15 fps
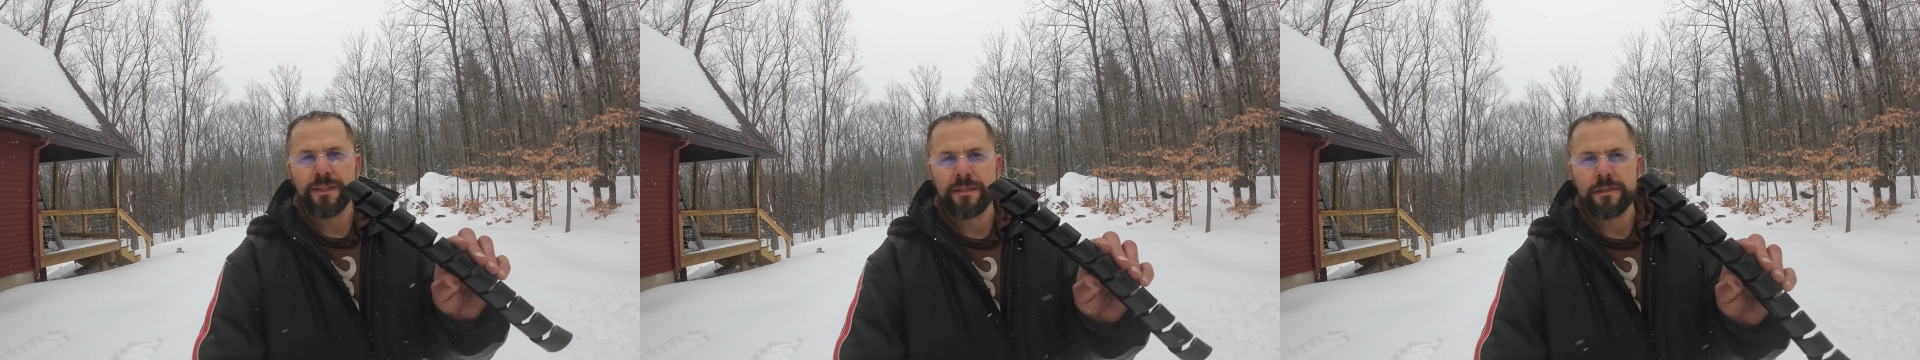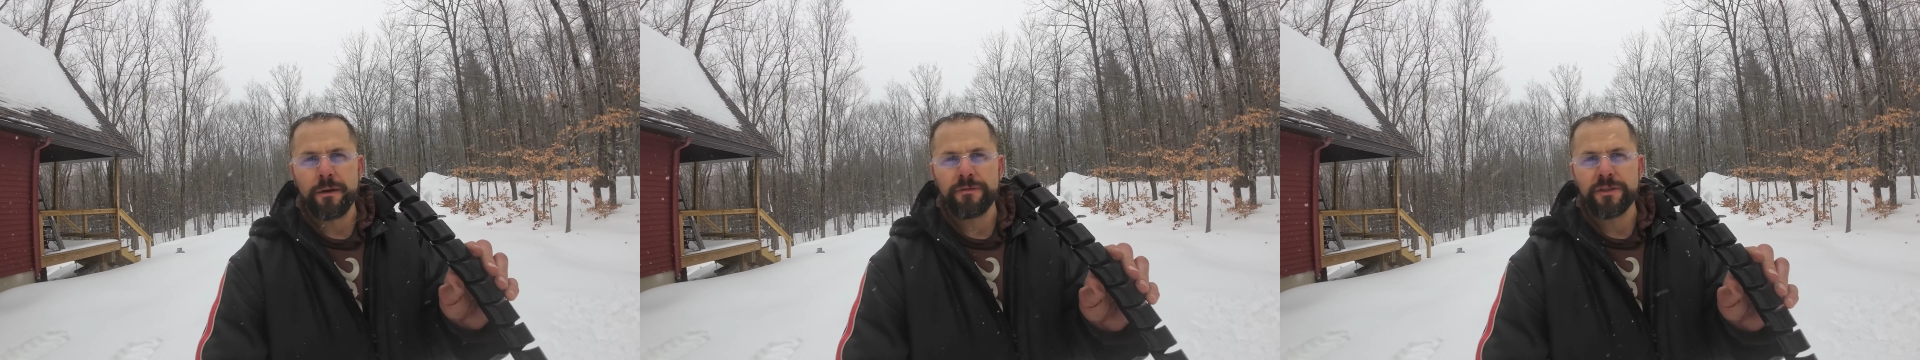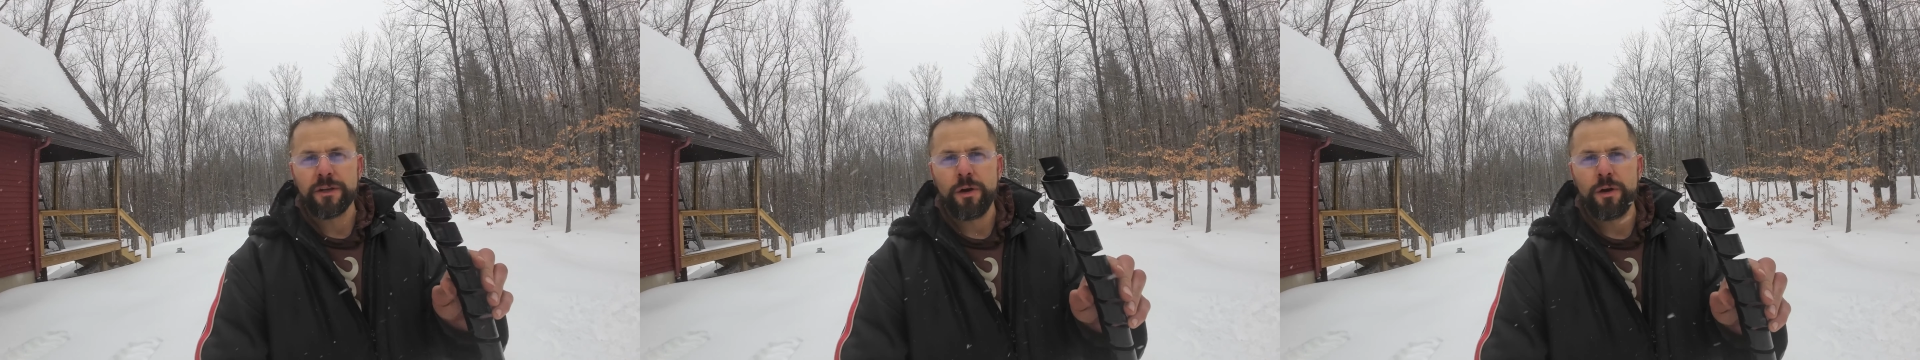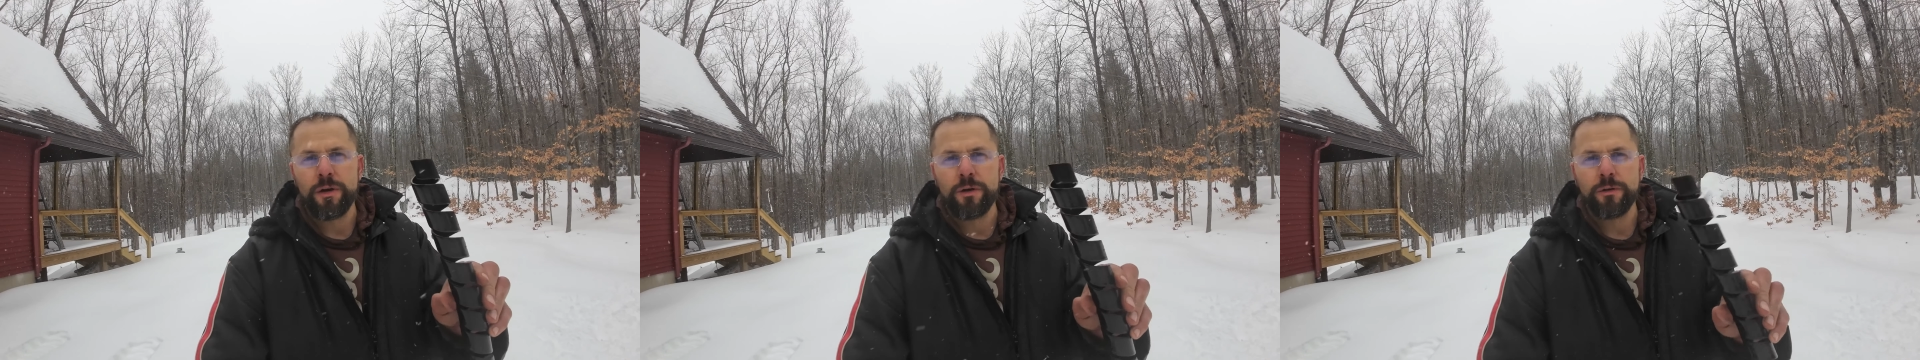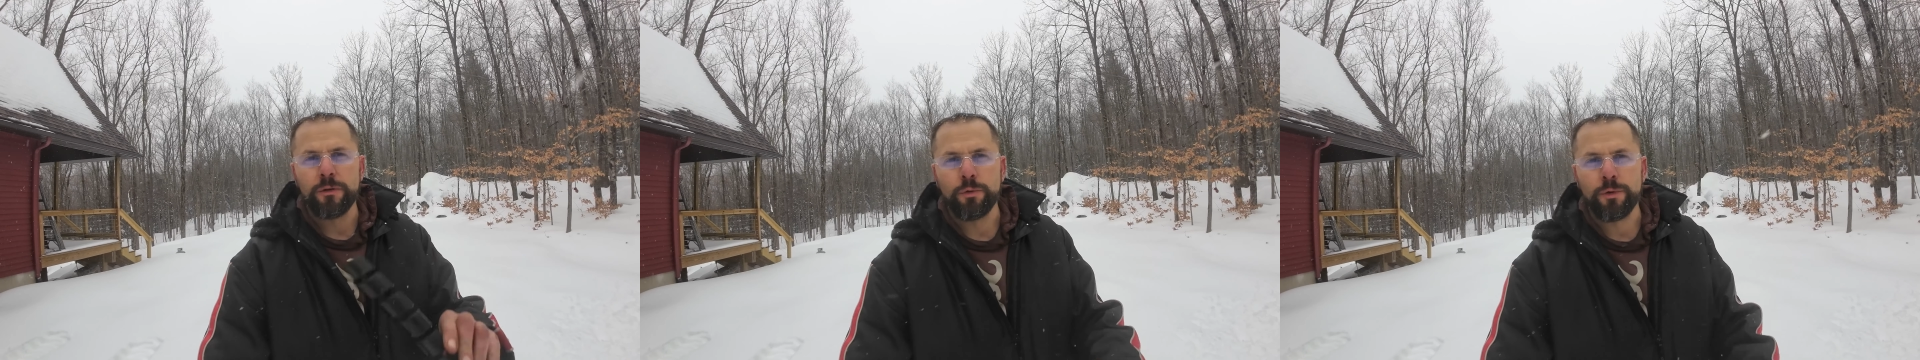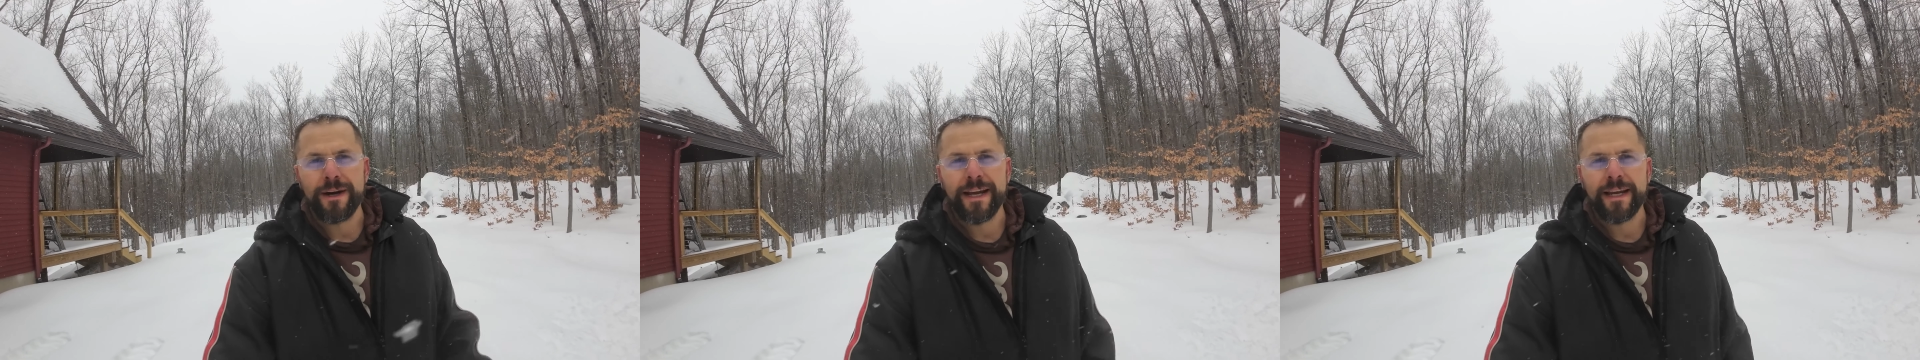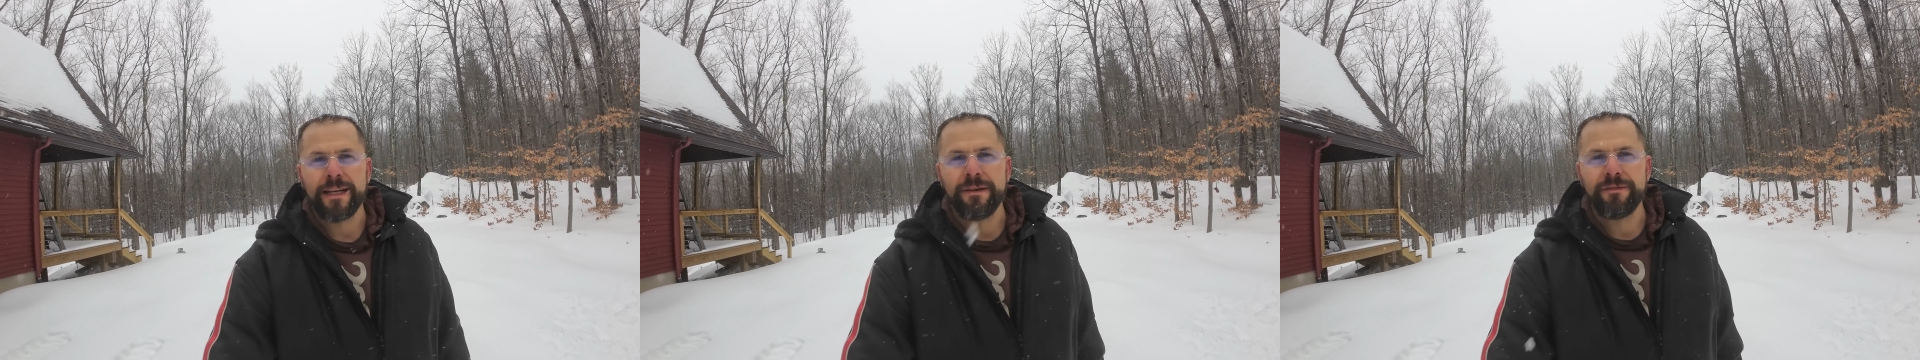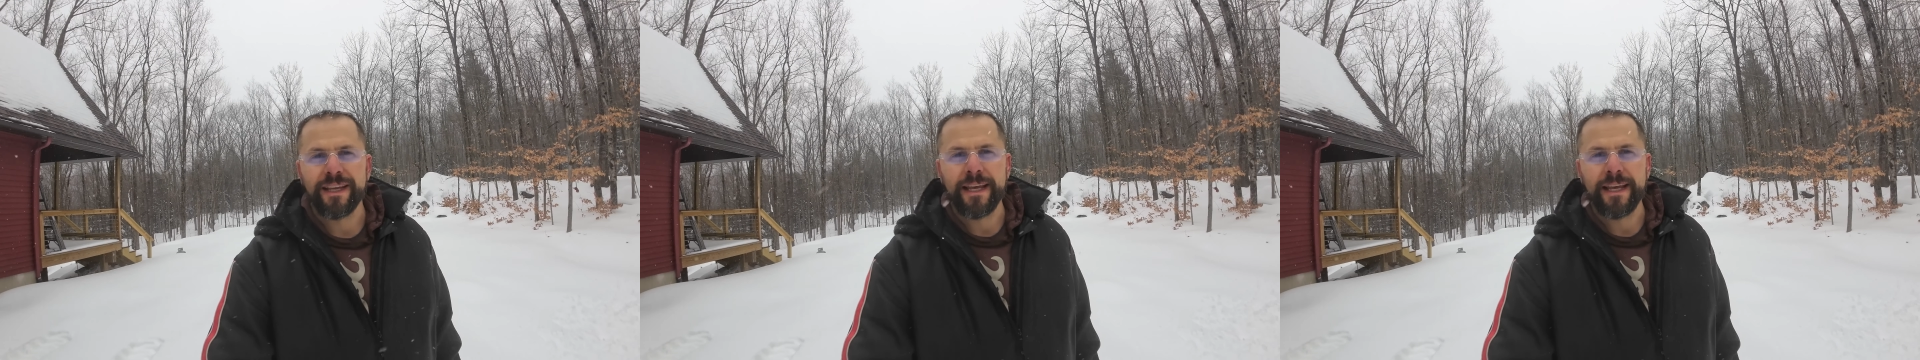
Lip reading: this stuff is called or where I can even